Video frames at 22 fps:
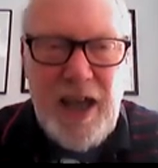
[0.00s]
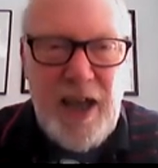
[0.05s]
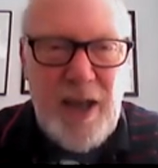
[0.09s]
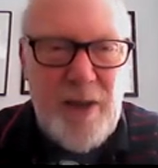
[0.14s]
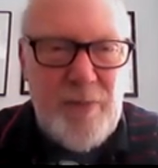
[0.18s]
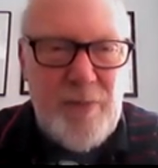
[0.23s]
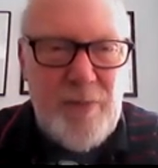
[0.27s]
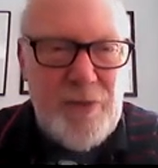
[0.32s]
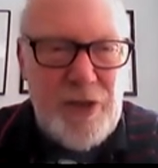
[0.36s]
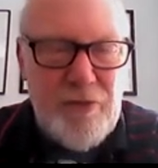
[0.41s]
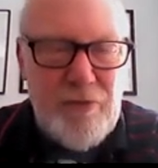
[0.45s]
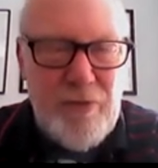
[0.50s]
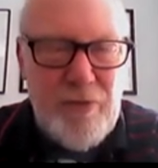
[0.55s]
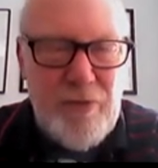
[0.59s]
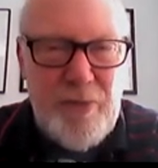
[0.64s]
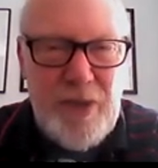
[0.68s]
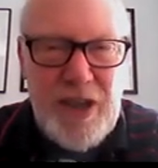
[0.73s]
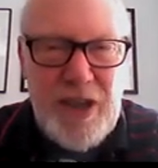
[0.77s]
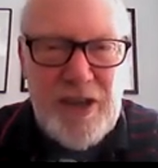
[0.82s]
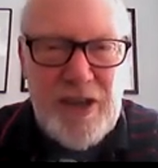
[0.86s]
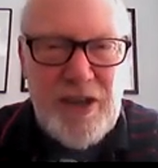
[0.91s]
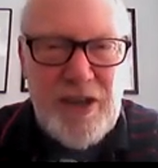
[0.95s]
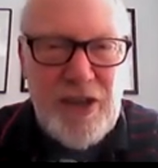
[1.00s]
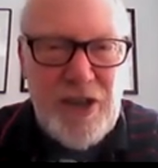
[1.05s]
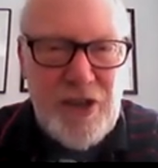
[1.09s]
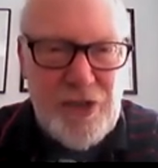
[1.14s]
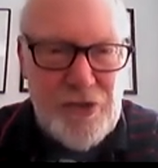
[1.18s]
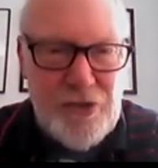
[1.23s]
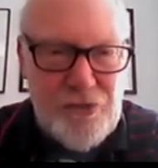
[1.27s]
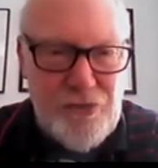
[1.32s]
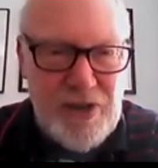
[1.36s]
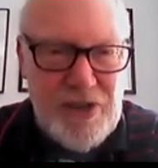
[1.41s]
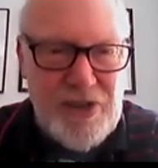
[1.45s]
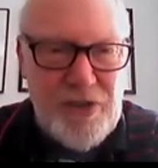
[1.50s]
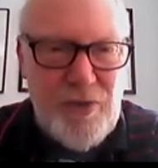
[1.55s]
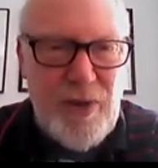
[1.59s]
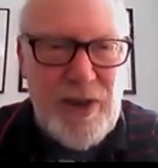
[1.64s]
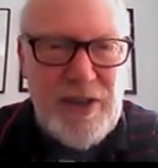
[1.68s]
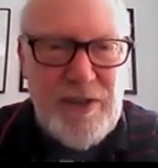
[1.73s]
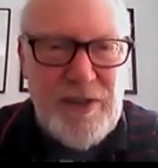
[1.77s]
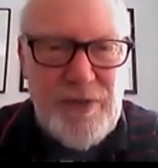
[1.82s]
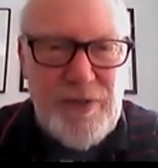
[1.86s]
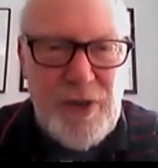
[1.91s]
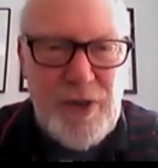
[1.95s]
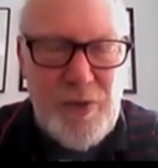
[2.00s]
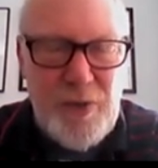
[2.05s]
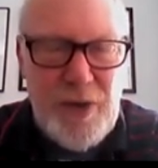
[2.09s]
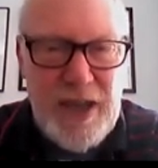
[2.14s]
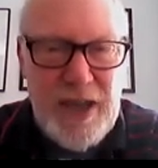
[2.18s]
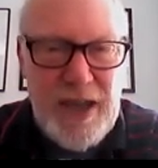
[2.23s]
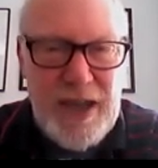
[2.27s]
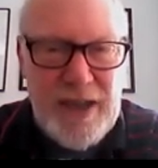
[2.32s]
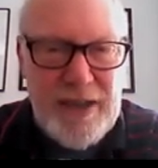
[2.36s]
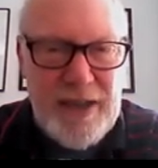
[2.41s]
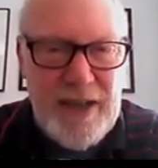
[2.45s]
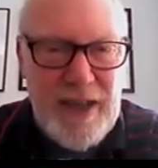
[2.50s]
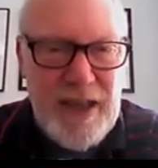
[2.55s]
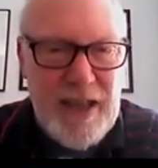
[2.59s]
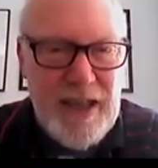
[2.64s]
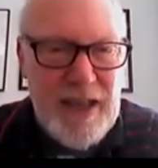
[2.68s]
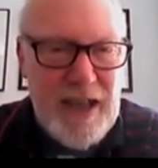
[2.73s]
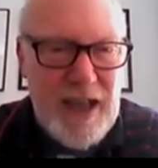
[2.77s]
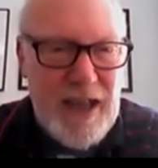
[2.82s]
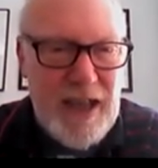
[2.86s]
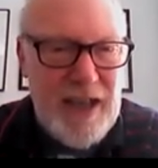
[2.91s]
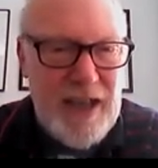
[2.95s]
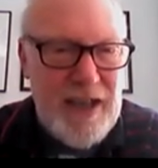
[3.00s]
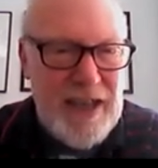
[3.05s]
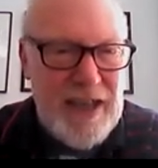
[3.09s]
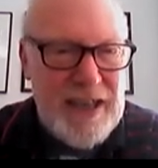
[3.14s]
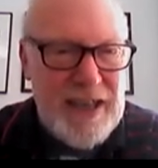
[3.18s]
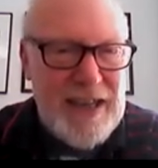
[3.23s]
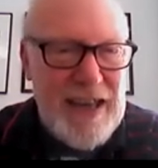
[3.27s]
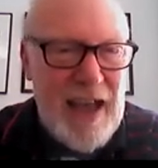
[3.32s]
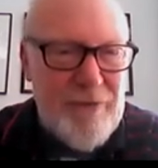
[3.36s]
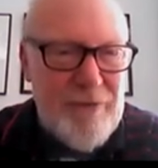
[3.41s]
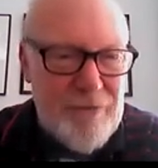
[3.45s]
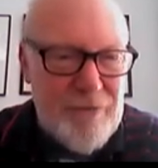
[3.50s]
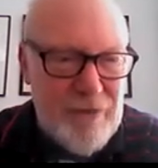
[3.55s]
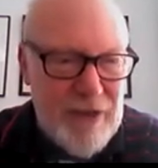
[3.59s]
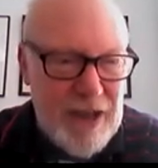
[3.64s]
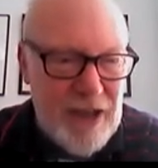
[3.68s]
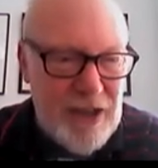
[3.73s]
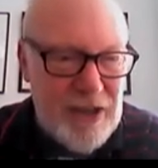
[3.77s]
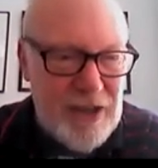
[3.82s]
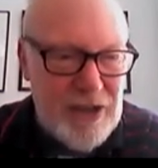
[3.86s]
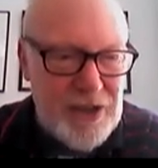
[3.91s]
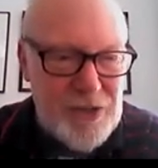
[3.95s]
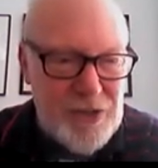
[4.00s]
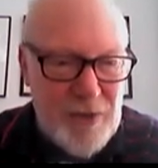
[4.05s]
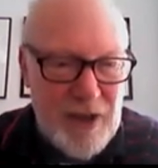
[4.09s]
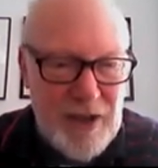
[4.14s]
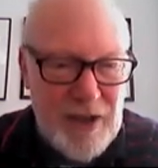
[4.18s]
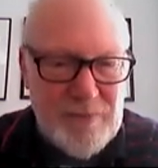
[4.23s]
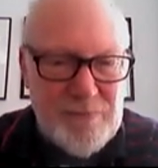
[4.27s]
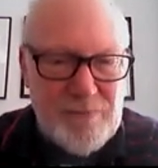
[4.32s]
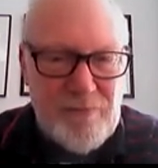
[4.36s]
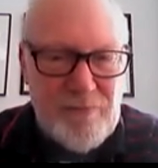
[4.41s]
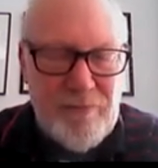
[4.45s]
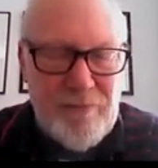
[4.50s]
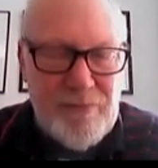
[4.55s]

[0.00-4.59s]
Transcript: European countries, quite a few in Africa as well.